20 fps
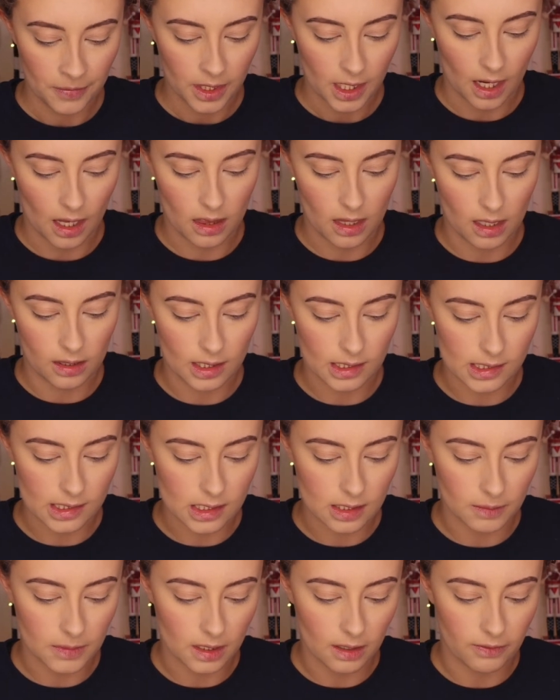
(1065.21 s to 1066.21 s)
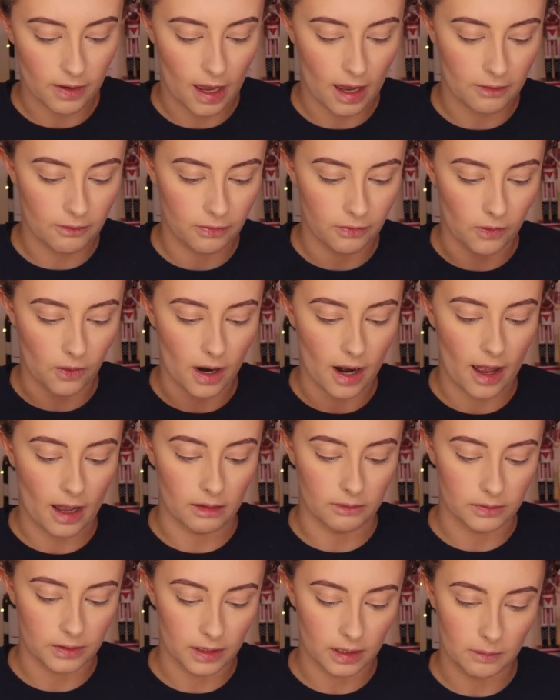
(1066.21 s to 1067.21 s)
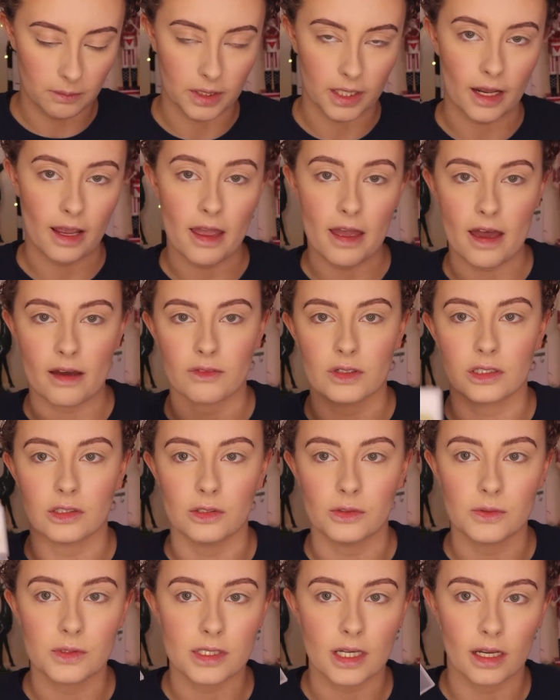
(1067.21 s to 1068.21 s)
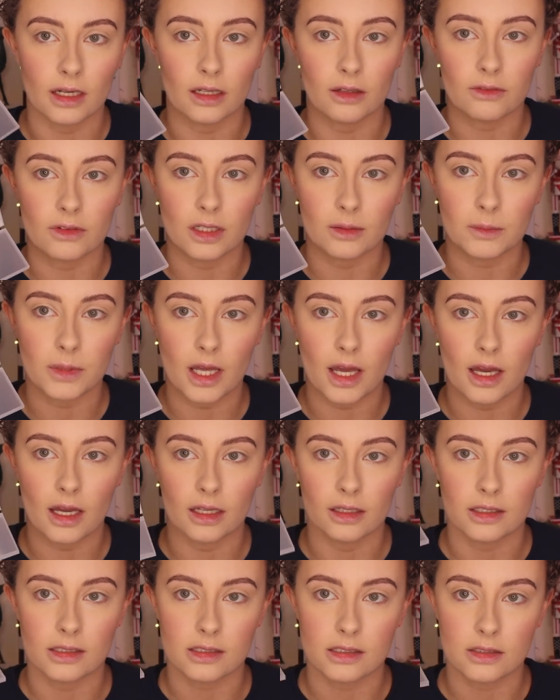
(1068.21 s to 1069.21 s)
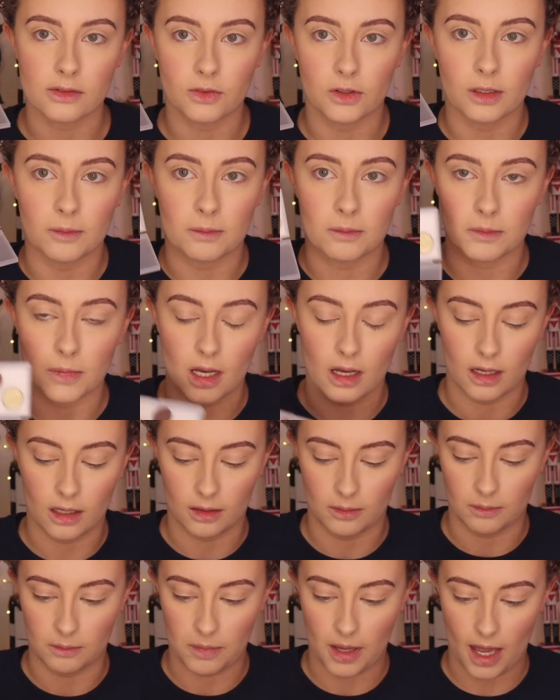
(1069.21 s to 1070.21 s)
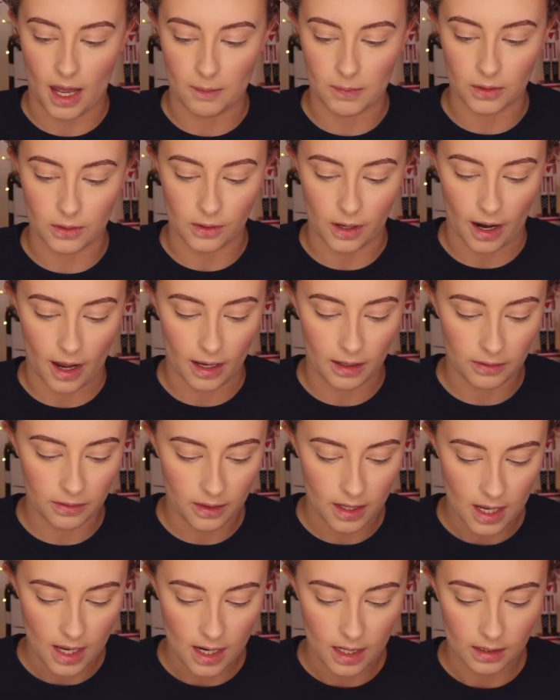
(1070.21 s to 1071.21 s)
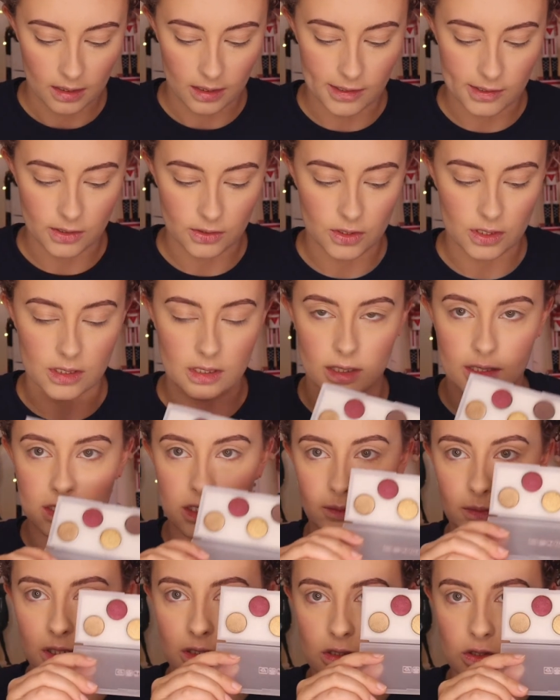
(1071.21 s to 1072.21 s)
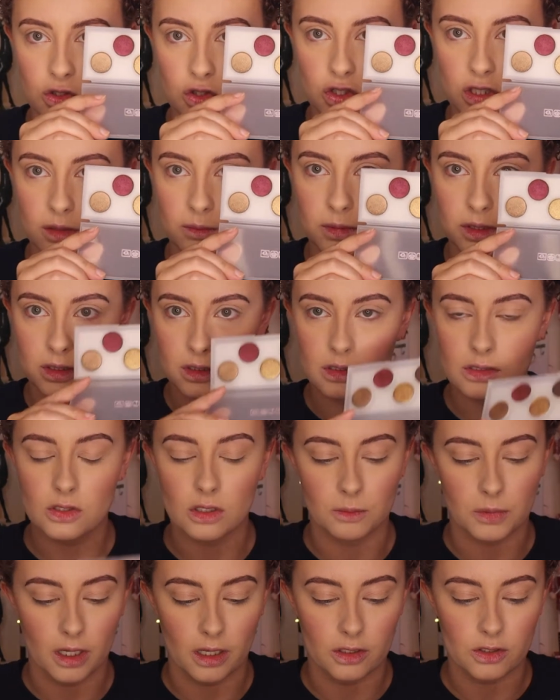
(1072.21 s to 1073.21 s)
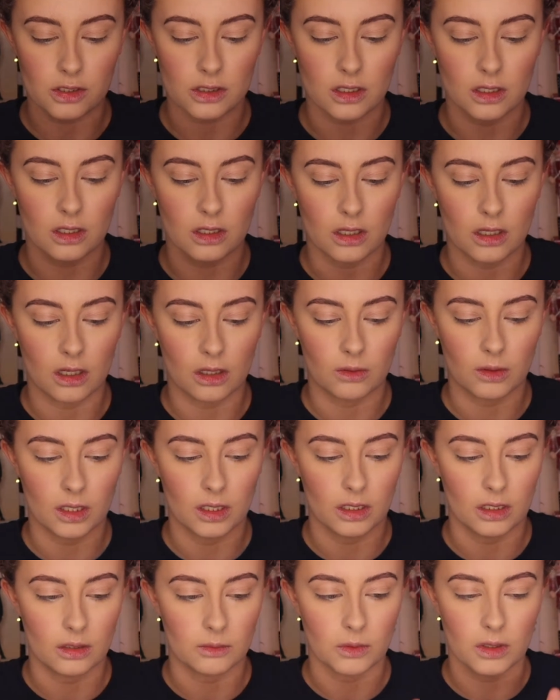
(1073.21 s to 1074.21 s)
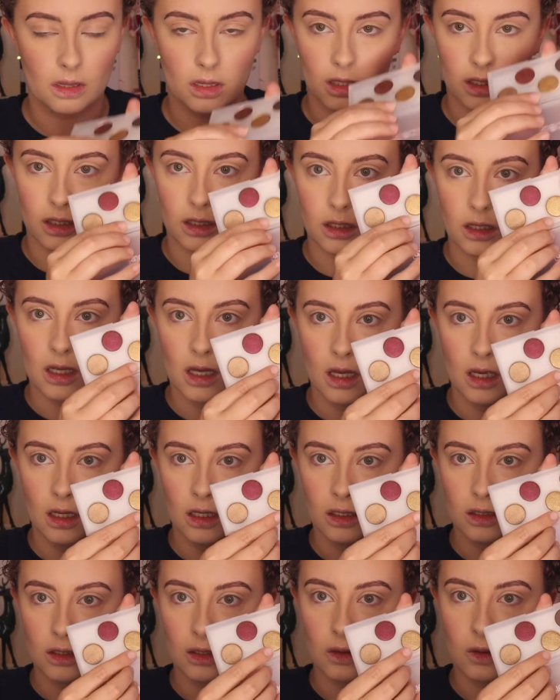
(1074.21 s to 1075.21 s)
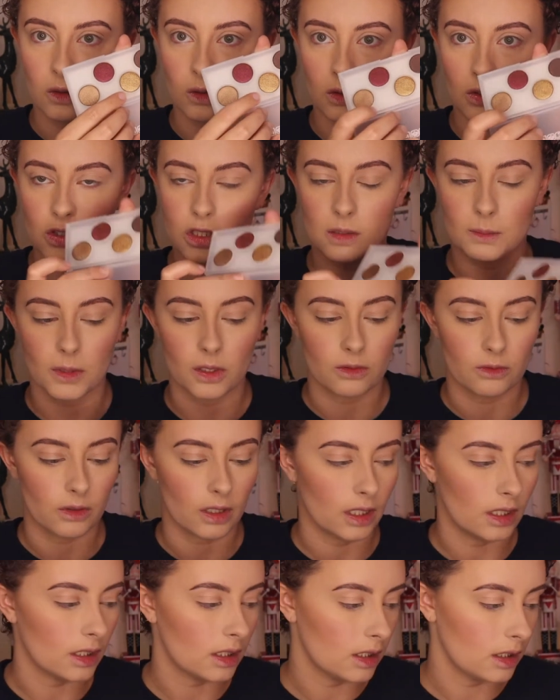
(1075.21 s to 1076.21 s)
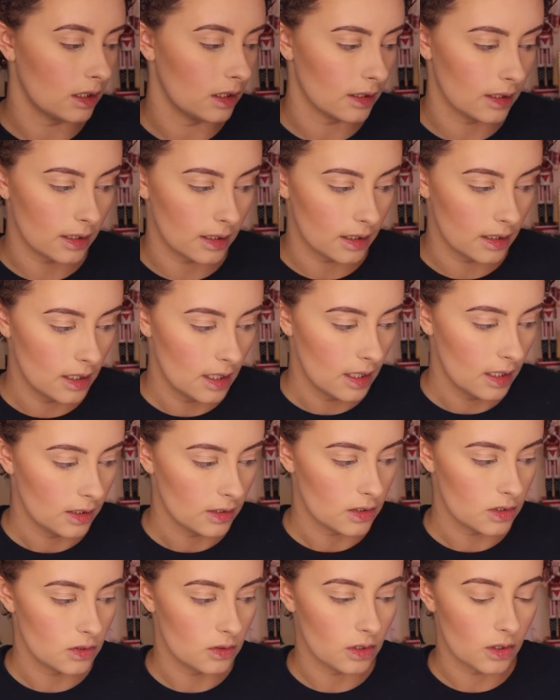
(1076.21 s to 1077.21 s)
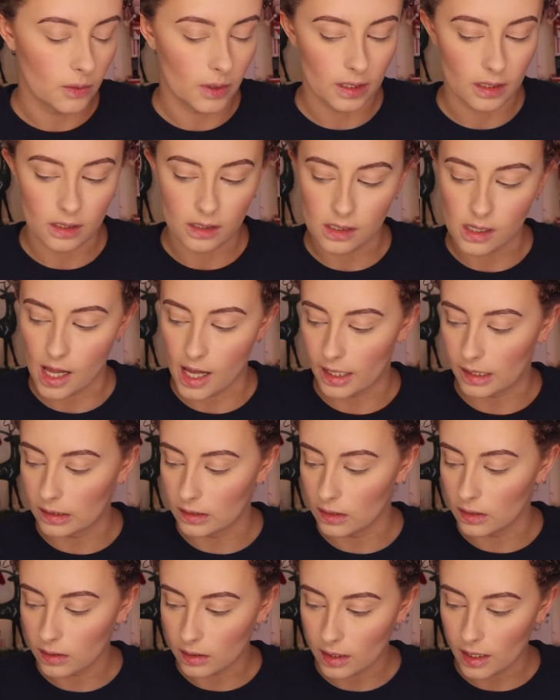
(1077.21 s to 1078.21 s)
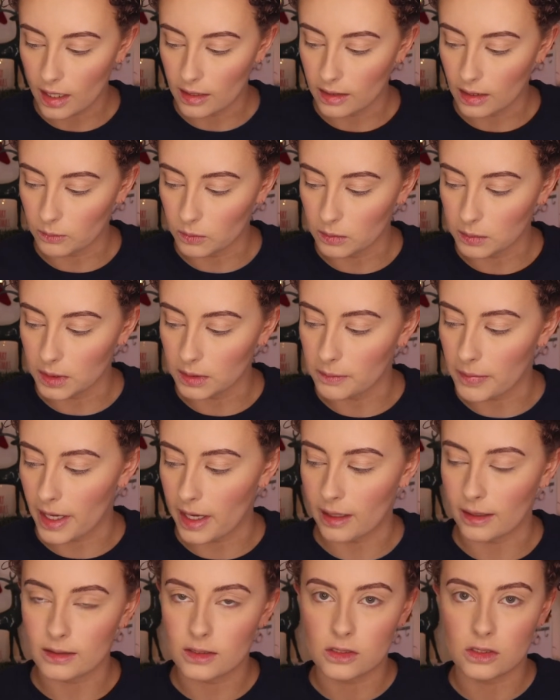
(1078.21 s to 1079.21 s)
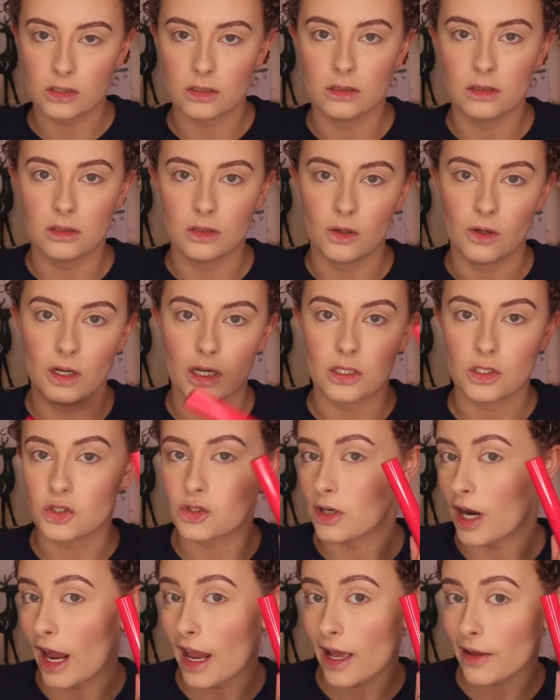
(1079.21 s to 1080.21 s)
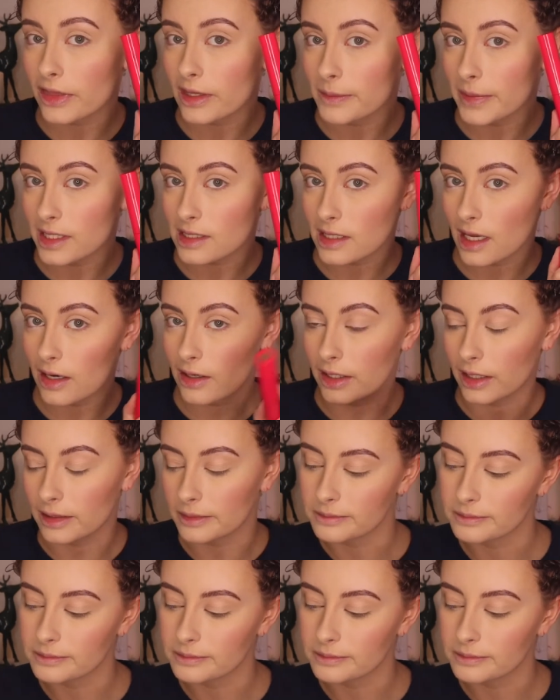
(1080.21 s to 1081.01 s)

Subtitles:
And then this is something I've had forever, but I haven't used any of them yet, and this is from Pat McGrath. These are just like some little shimmers, so I'm probably just going to go in with like the gold shimmer right here, do a quick little eye look, and then we'll be back to try out the mascara.